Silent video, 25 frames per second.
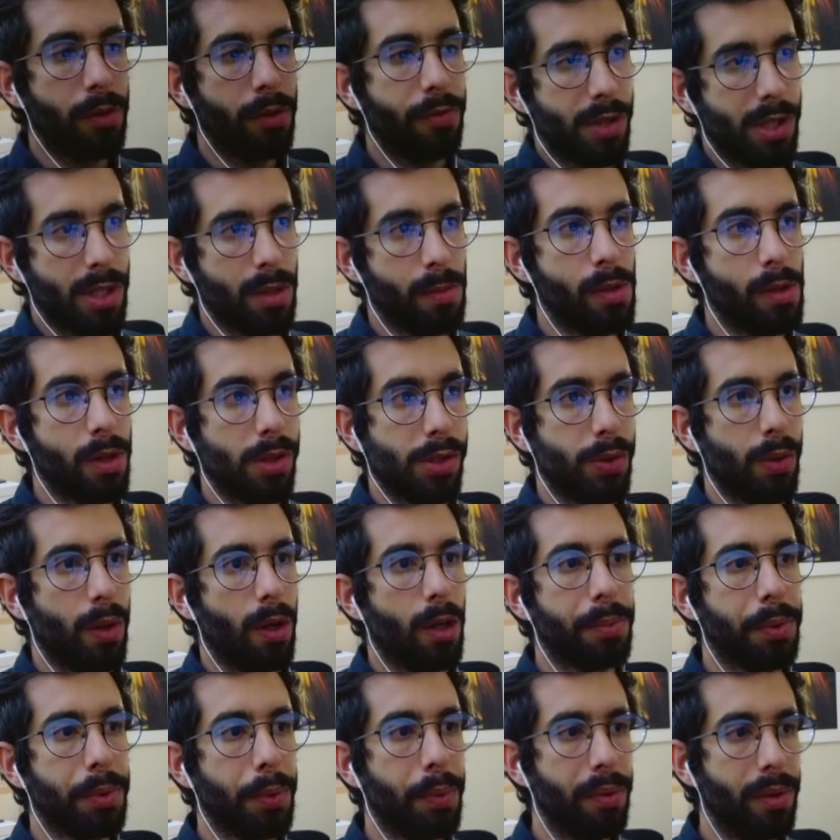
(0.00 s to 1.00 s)
for someone to
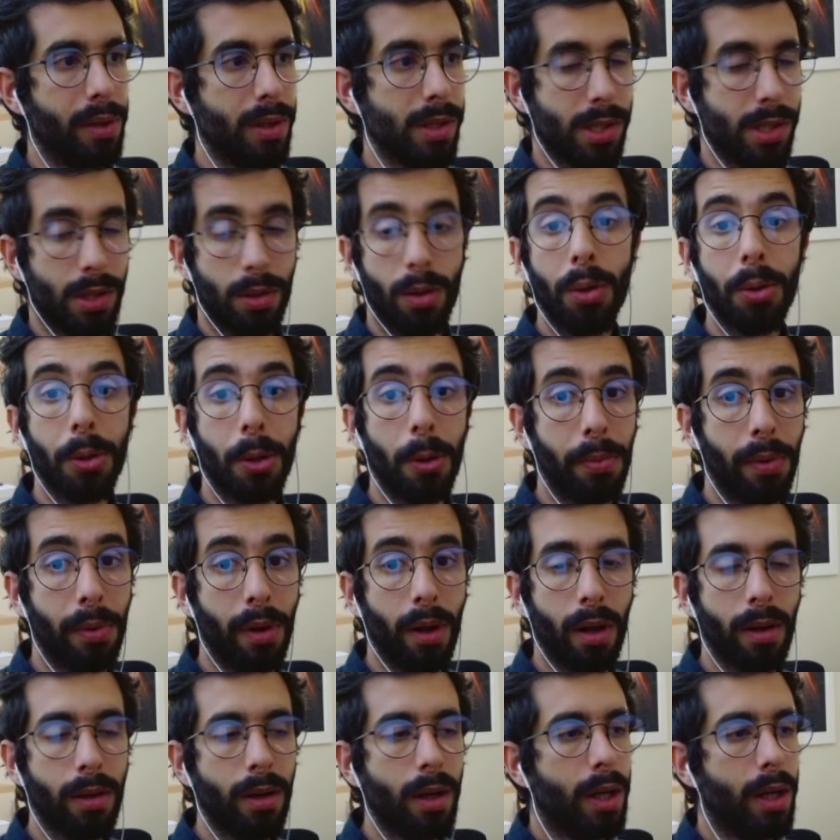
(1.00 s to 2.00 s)
help you with this on your
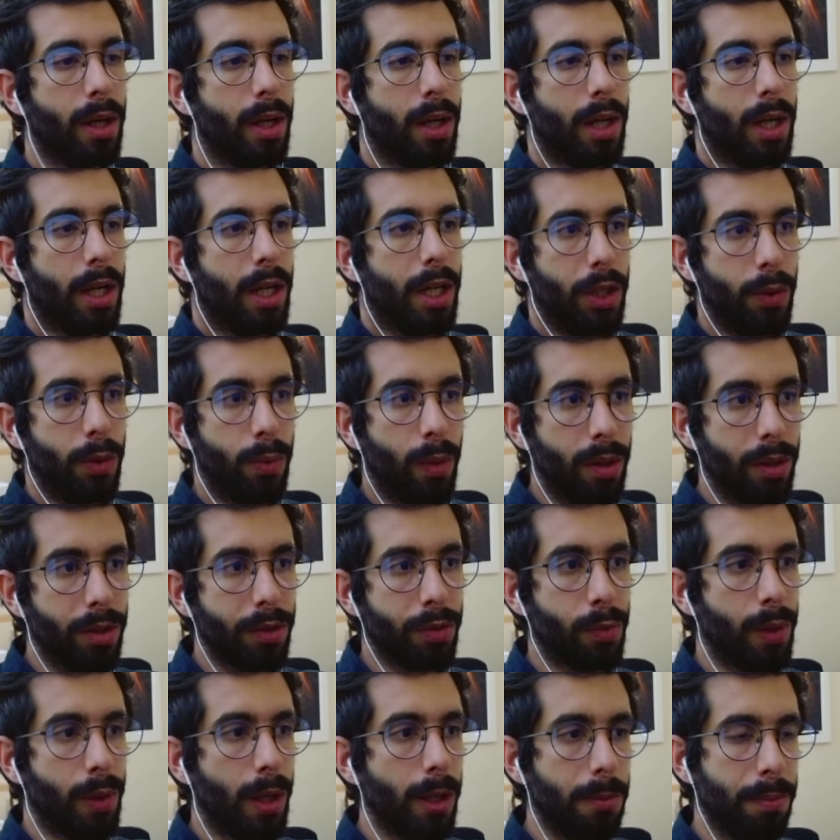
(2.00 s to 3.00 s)
brand, you are in
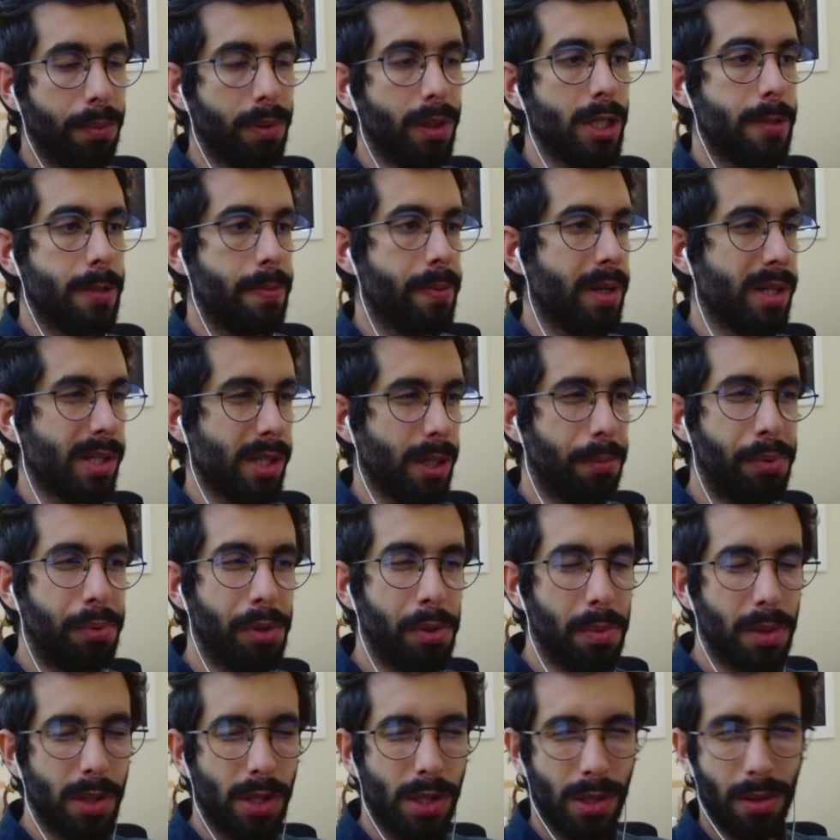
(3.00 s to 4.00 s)
the right place, because I
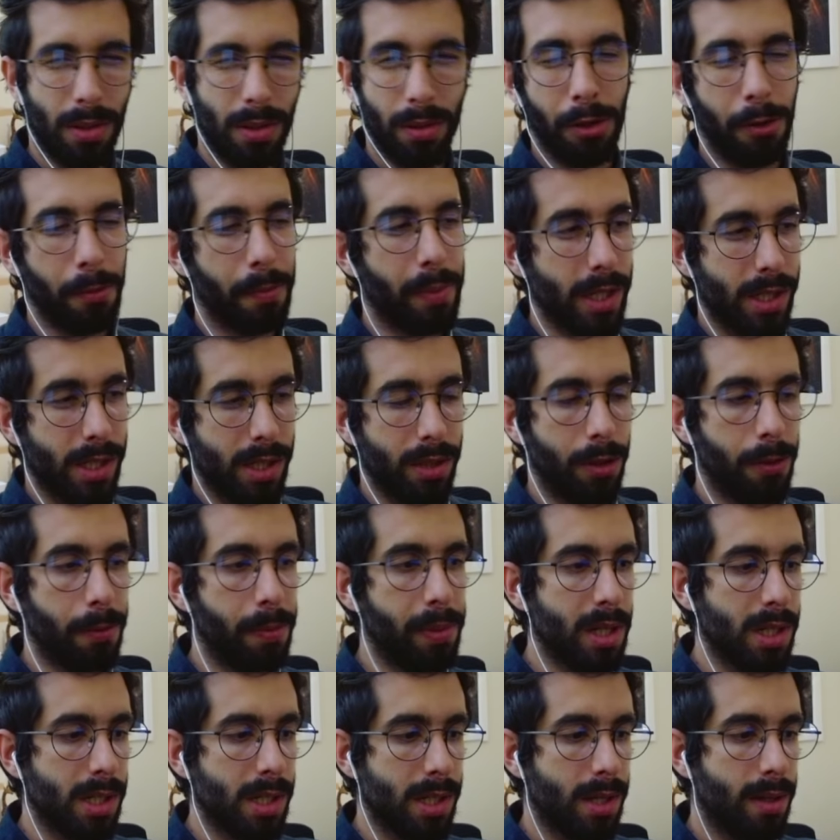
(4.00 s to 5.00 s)
pretty much study the best of the
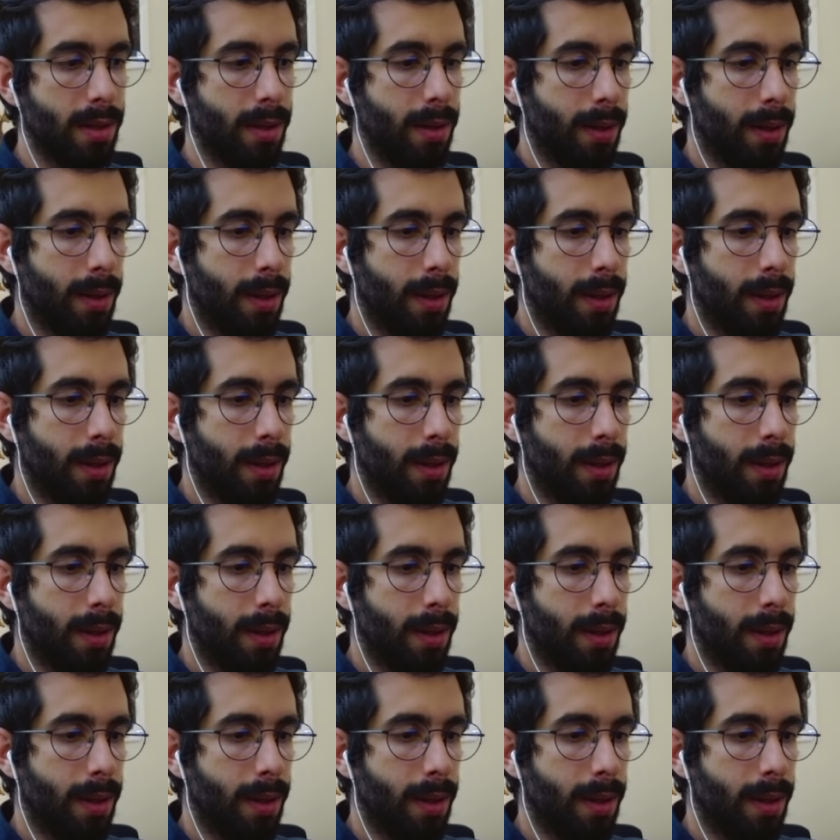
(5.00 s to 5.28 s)
best.